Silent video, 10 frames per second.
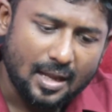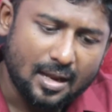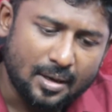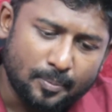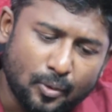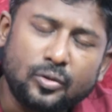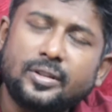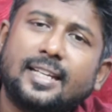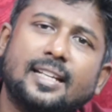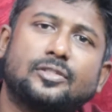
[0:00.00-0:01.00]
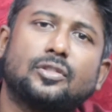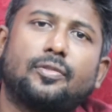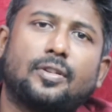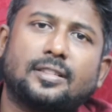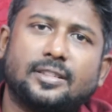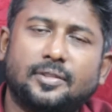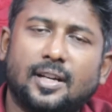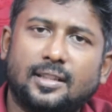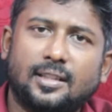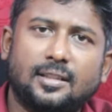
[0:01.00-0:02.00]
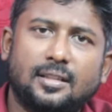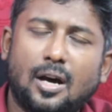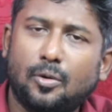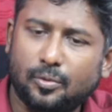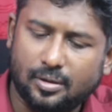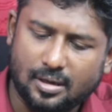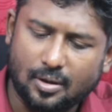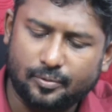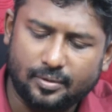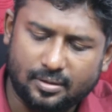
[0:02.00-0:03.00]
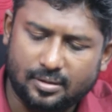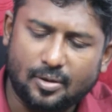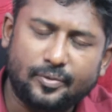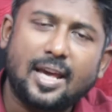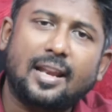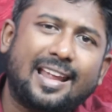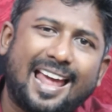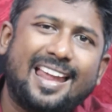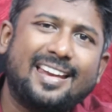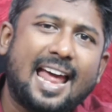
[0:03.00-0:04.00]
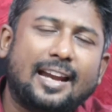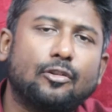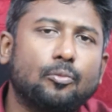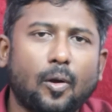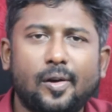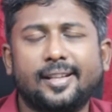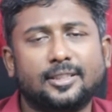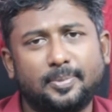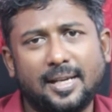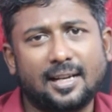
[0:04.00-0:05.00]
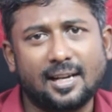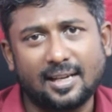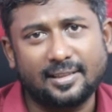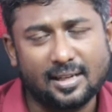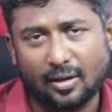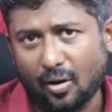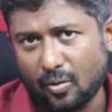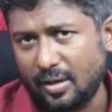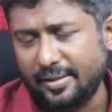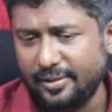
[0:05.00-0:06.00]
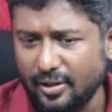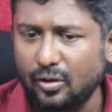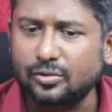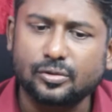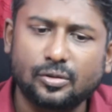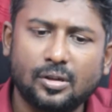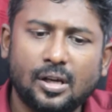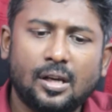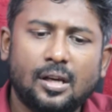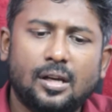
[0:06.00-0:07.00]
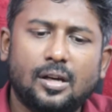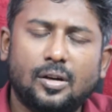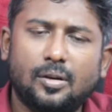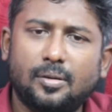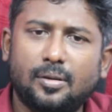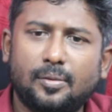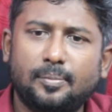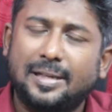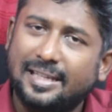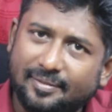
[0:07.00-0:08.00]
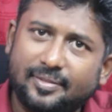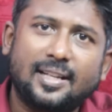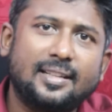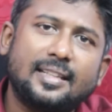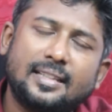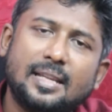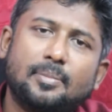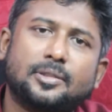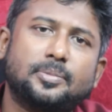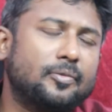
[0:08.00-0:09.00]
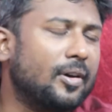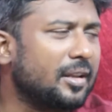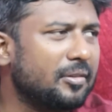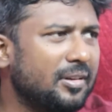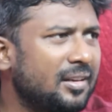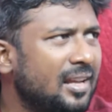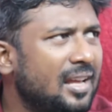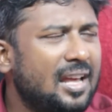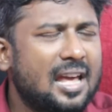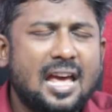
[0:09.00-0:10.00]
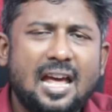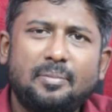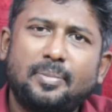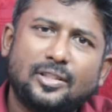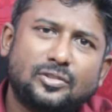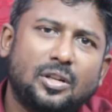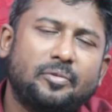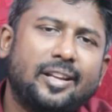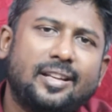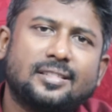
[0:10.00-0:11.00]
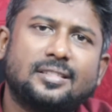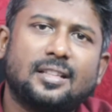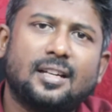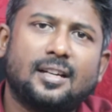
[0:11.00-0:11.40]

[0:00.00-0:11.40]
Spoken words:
the kids of Rajiv Gandhi. Now they are in active politics. Priyanka Gandhi and Rahul Gandhi. They also believe that they must be forgiven, and based on various